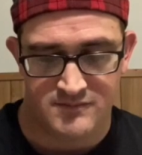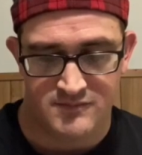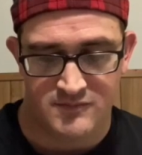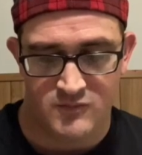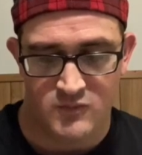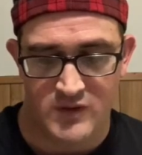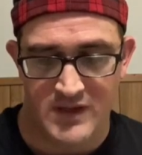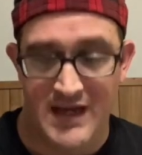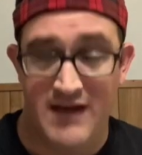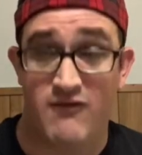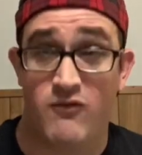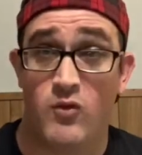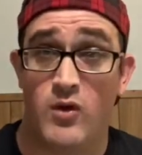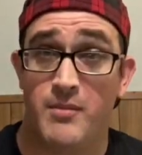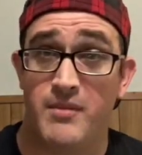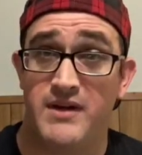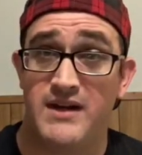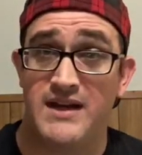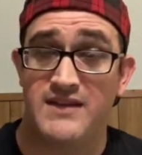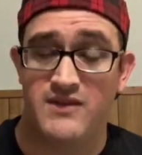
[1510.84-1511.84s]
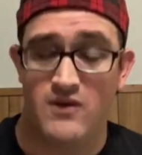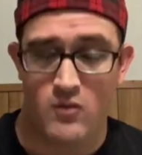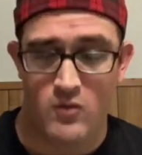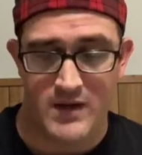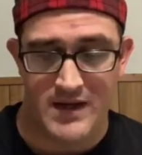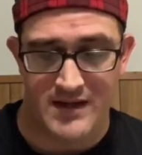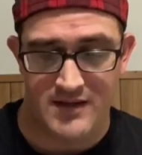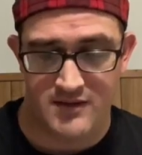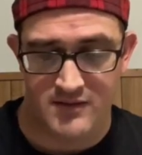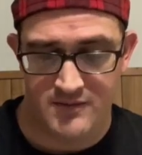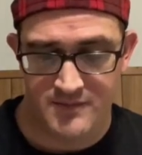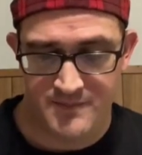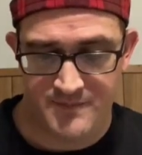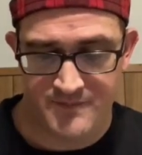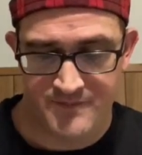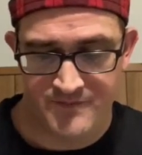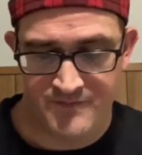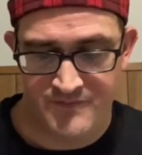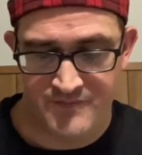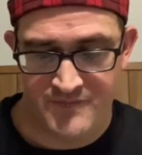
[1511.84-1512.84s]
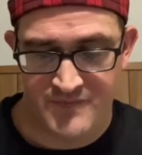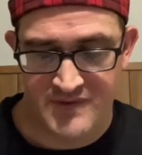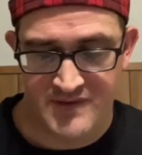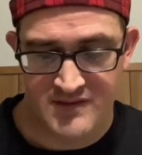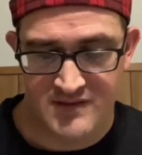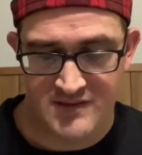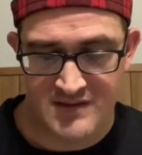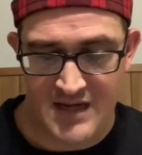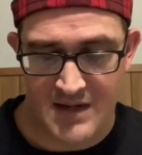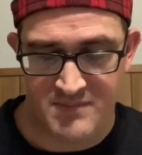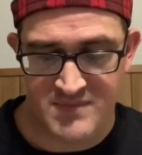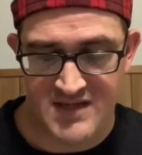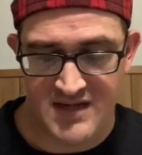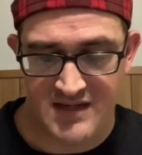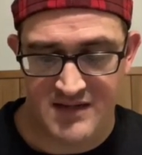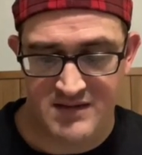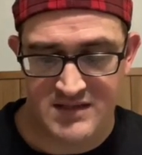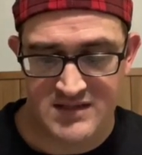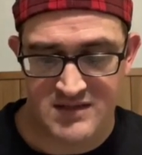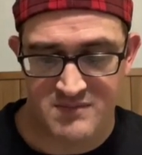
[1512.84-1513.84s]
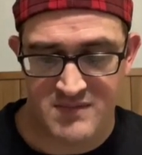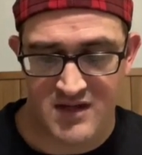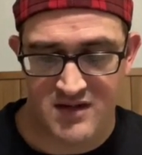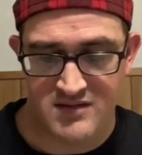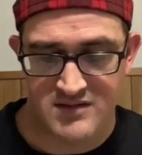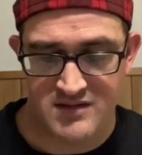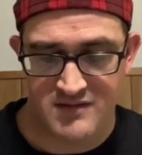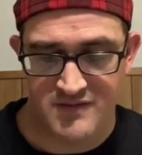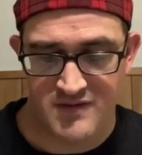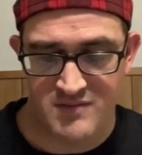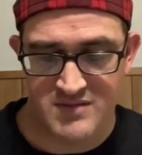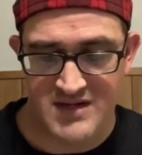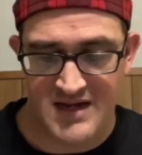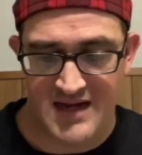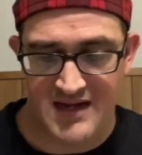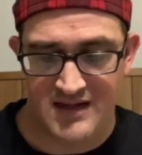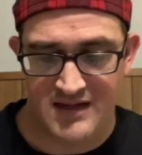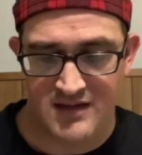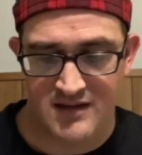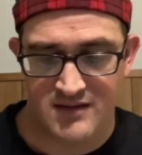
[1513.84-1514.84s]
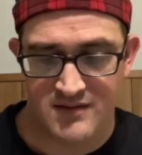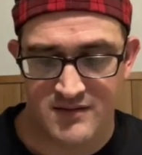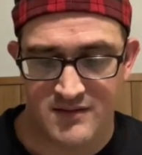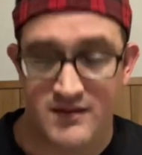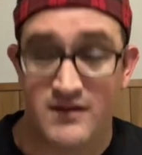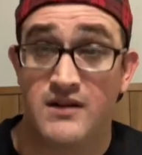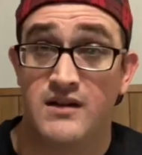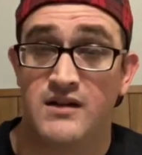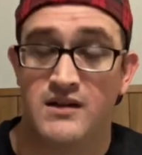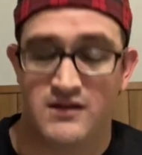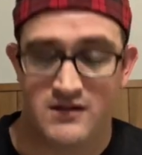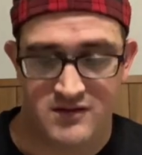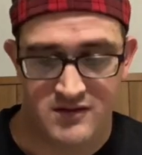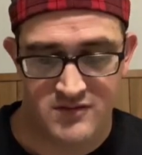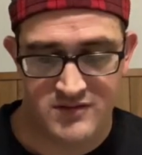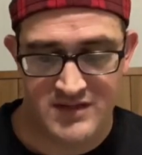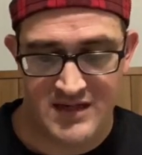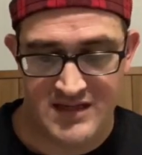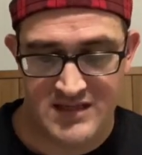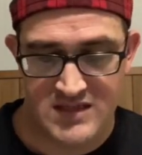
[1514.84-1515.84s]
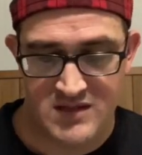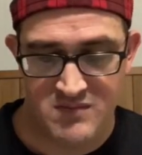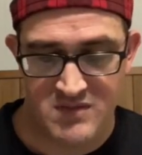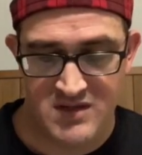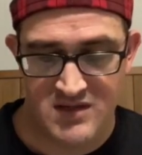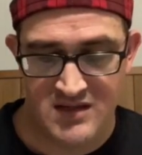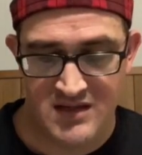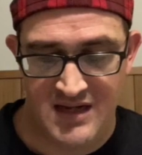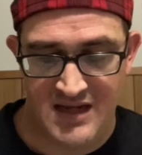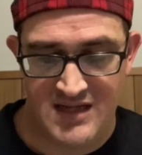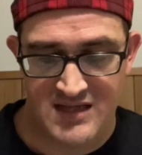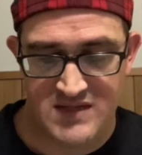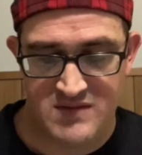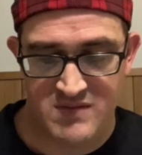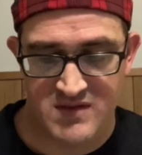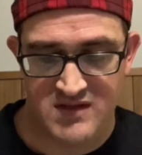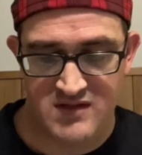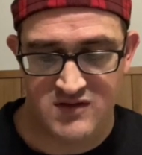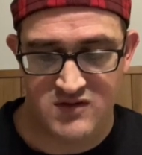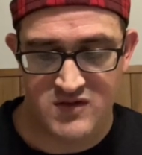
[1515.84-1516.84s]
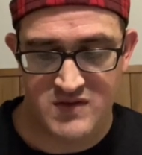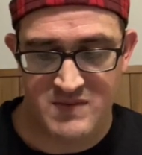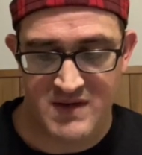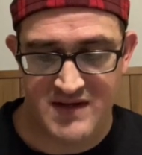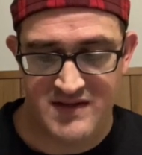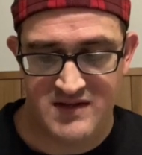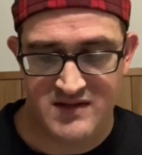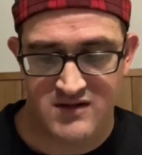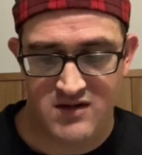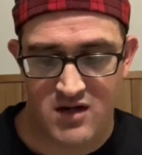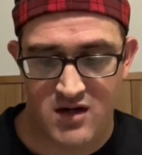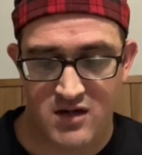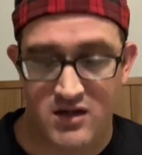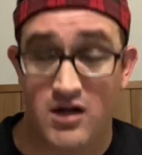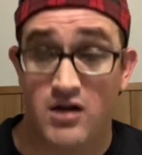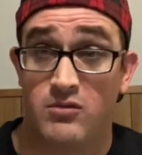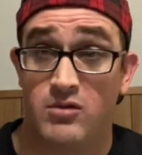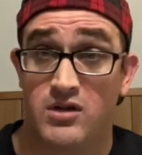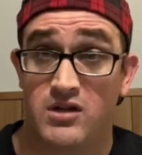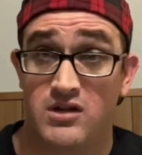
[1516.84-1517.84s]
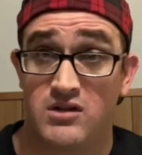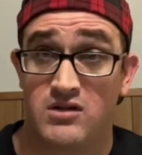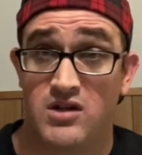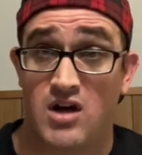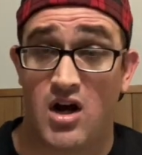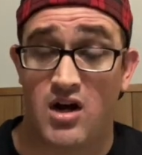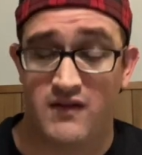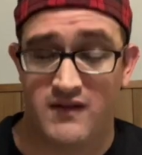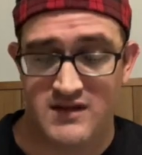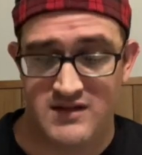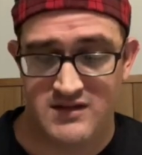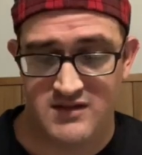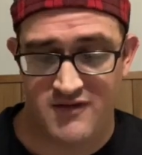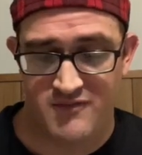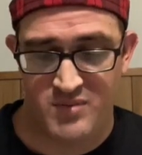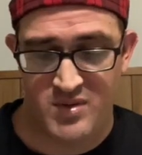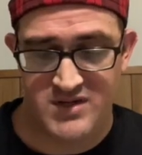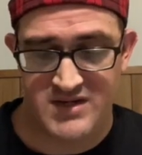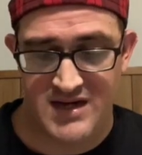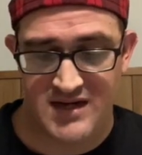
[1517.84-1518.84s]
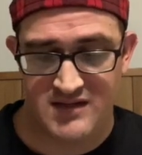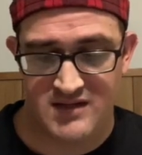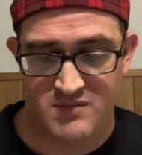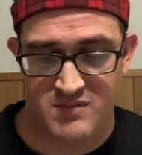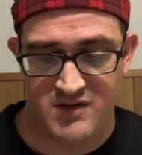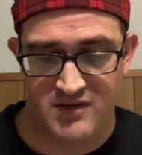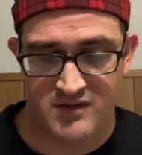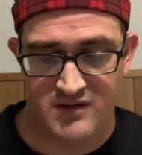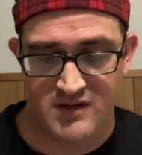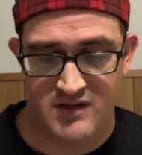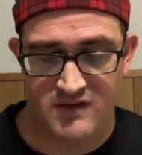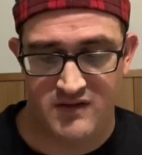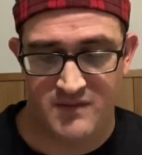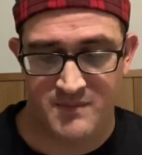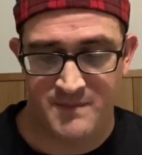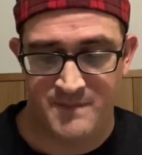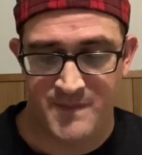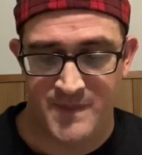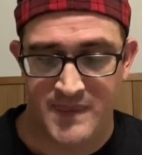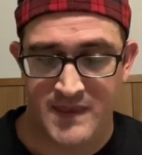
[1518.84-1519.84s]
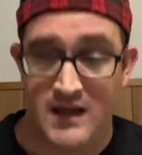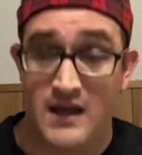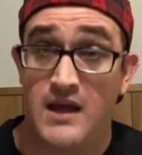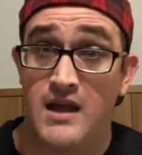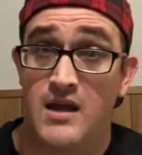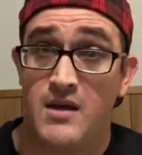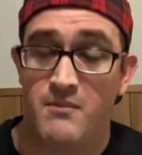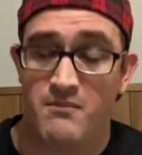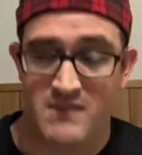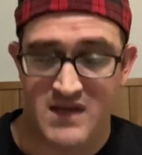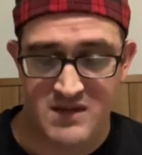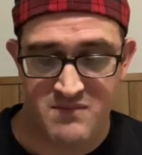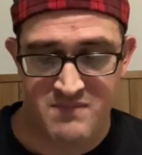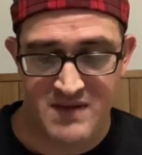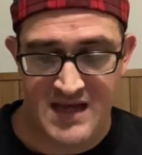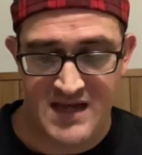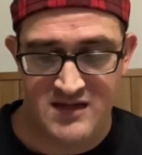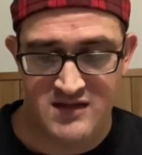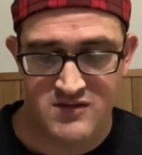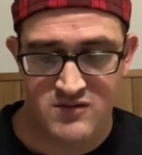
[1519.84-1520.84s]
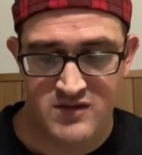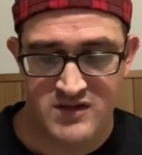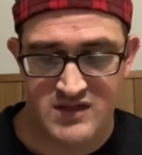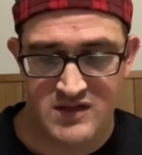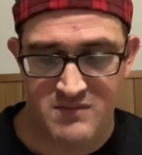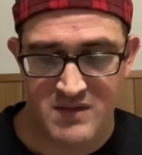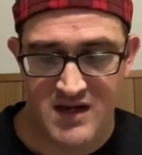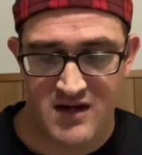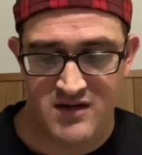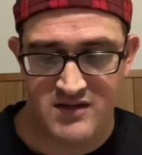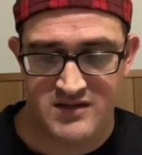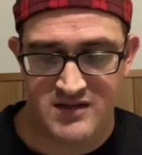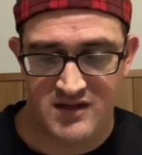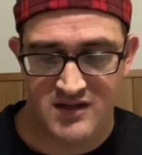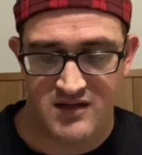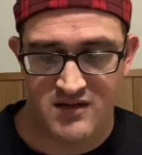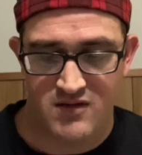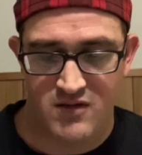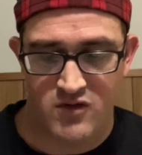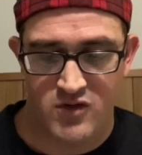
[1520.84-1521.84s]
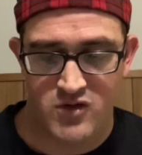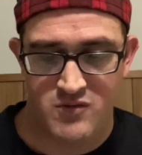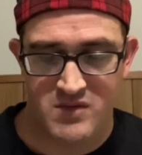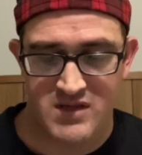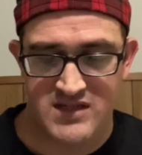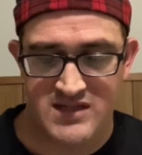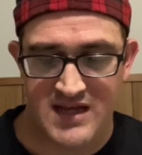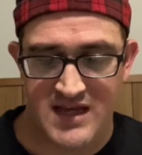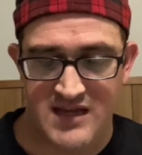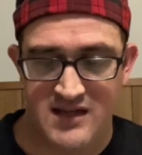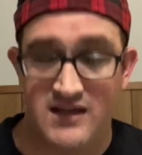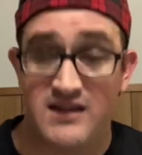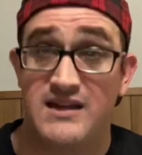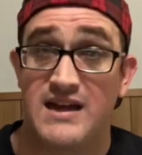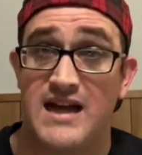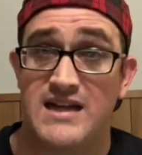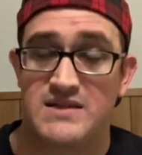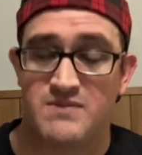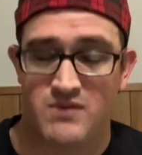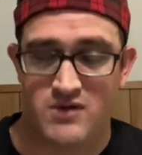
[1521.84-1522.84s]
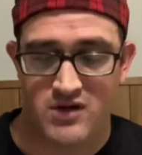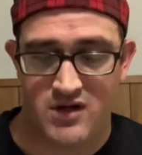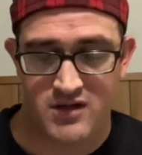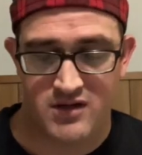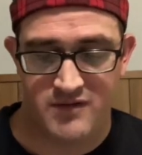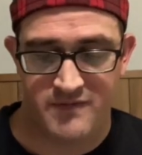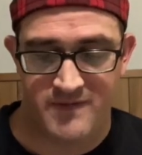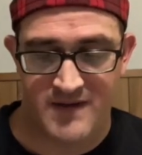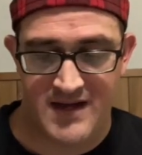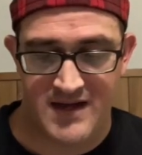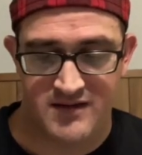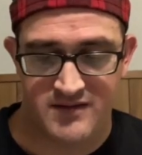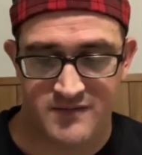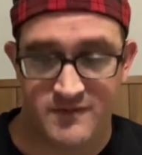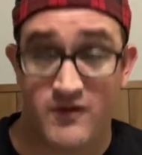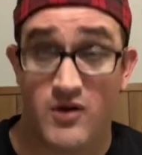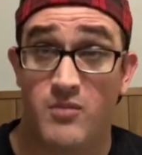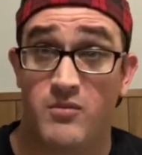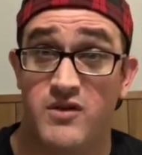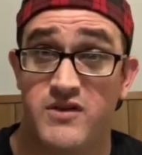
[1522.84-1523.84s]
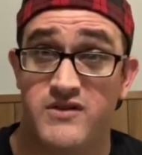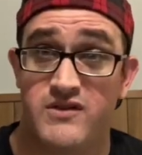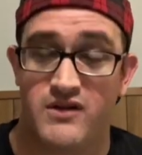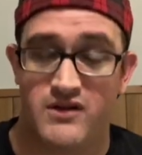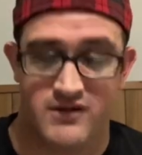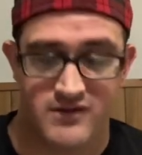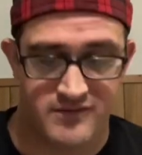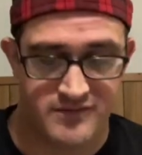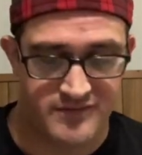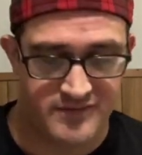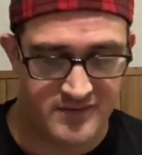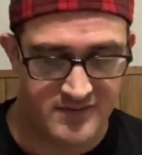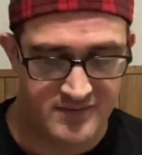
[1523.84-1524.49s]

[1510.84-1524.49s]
We have Women at the Well, Top Deck a Samaritan from deck. New Testament enhancements used by this card are regardless of protectabilities. May ban to a Samaritan, or you may take a gospel artifact from reserve.